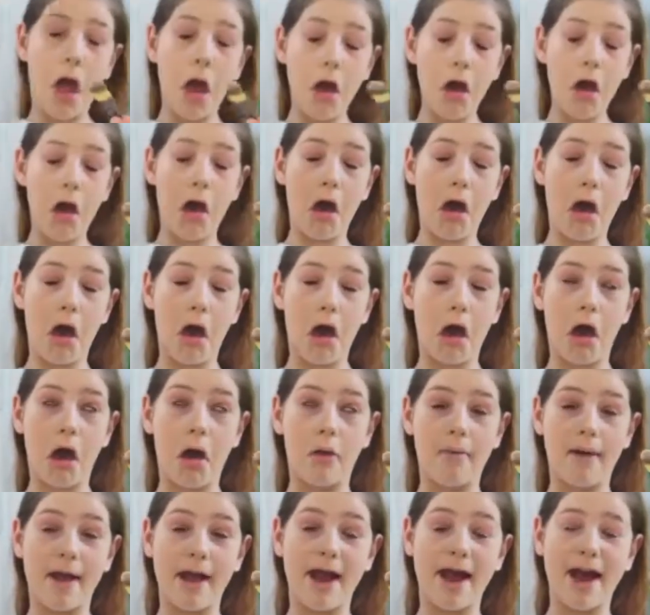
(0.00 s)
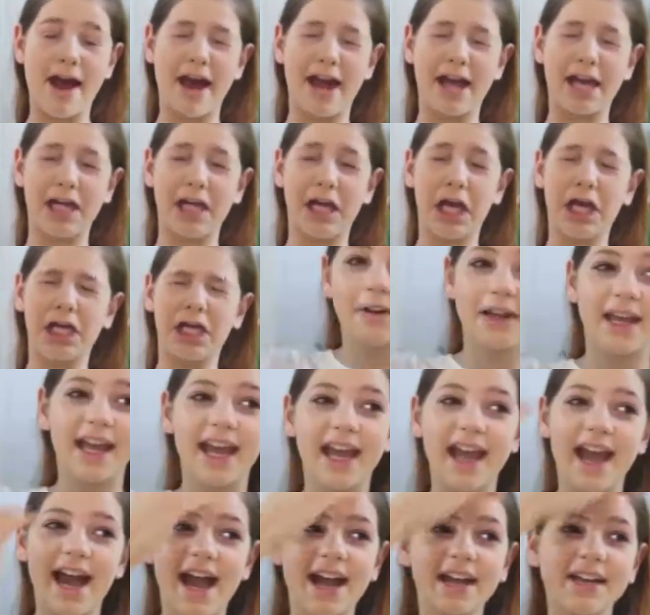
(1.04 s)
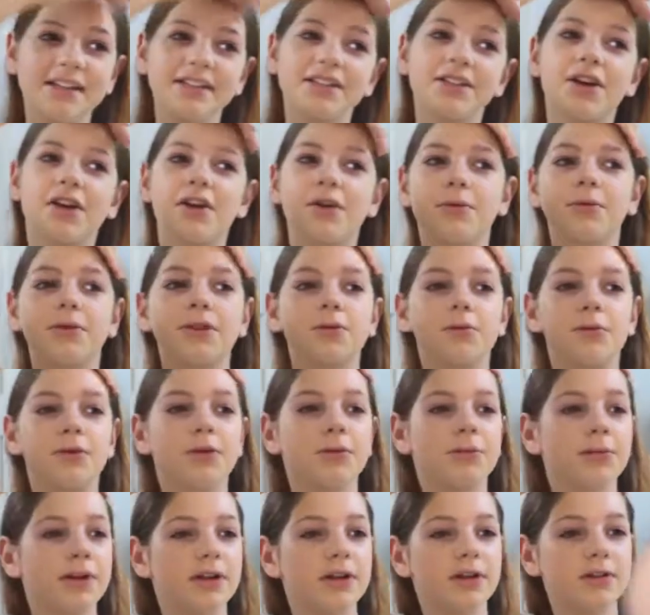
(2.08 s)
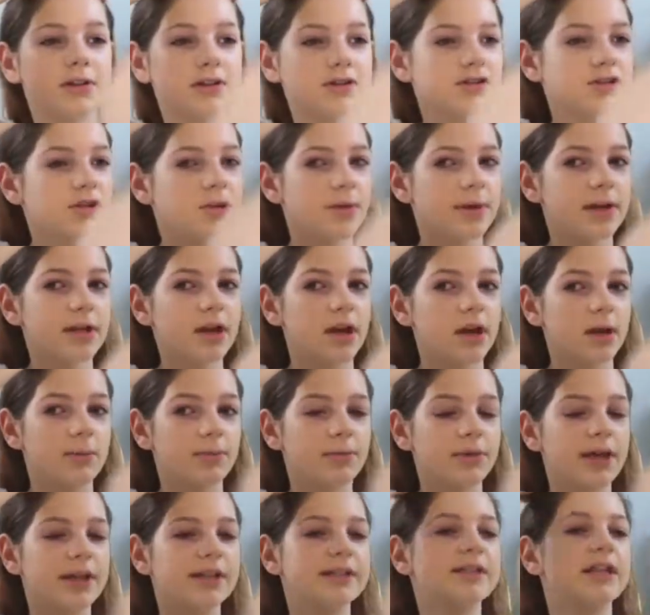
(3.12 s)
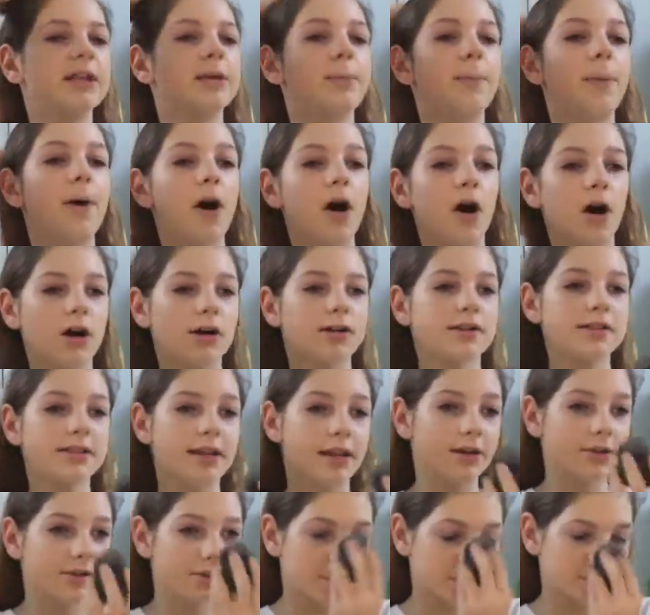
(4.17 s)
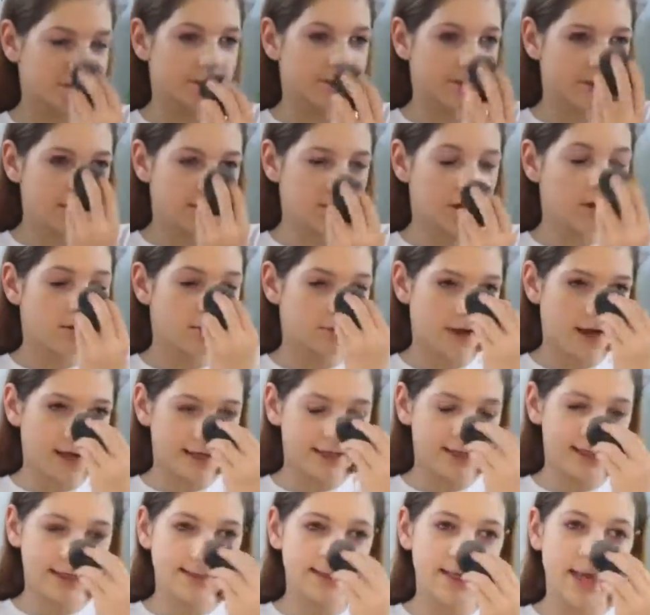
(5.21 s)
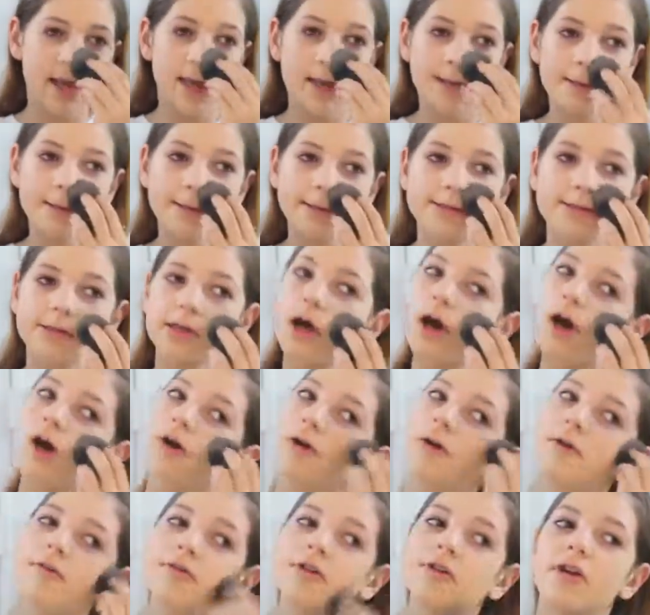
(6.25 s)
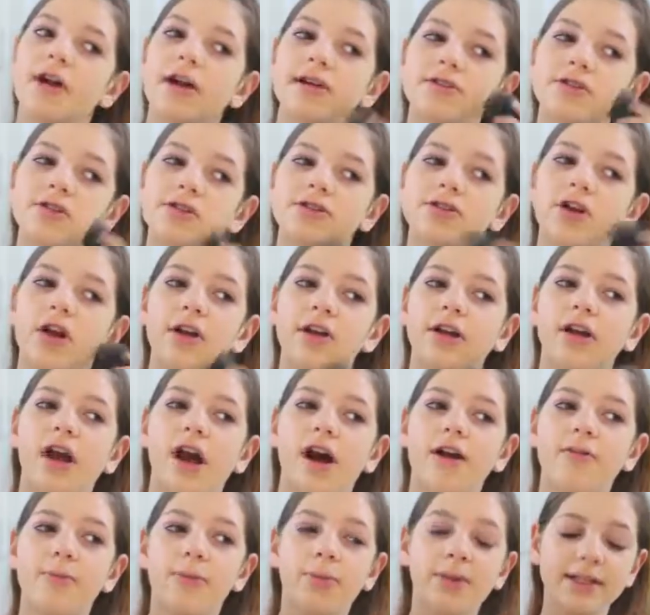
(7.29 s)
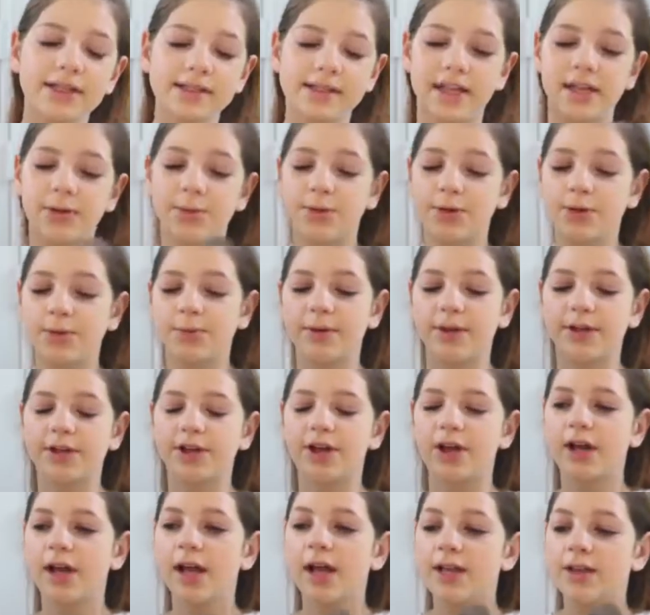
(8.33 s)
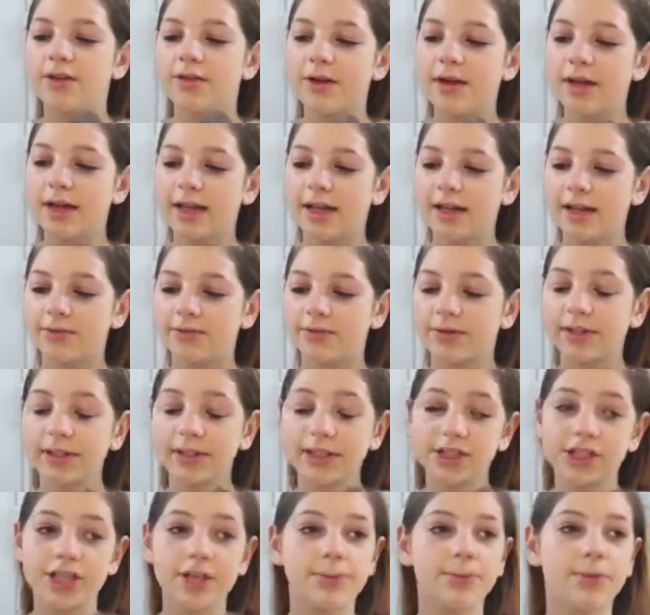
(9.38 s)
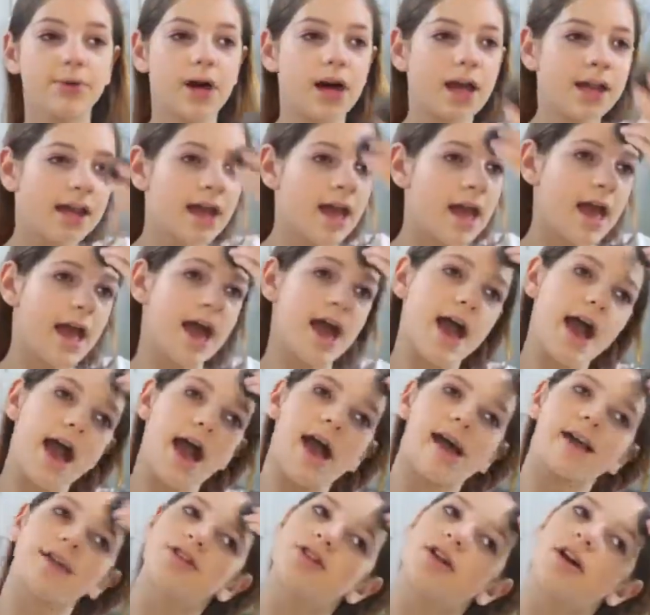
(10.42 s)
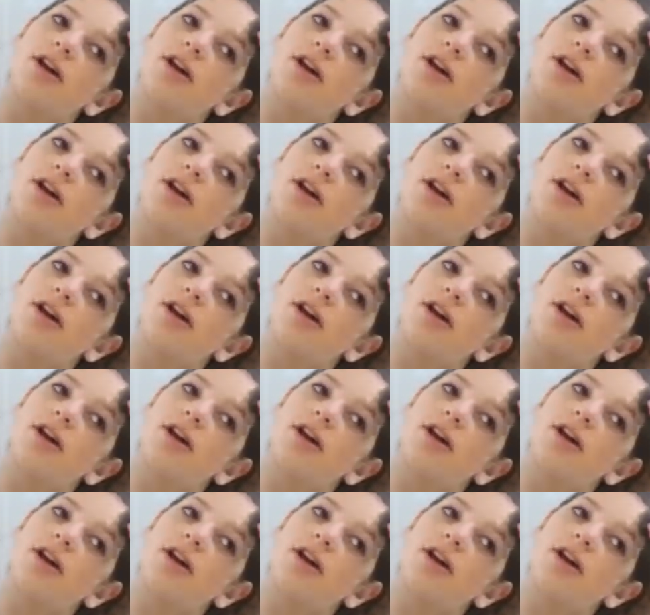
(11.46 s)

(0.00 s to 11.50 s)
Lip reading: Oh, my eye. Okay, I need to go in with the Beauty Blender. There's so many unblended parts that just look horrendous. So if you guys are starting off, please get a Beauty Blender. You can get a really cheap one at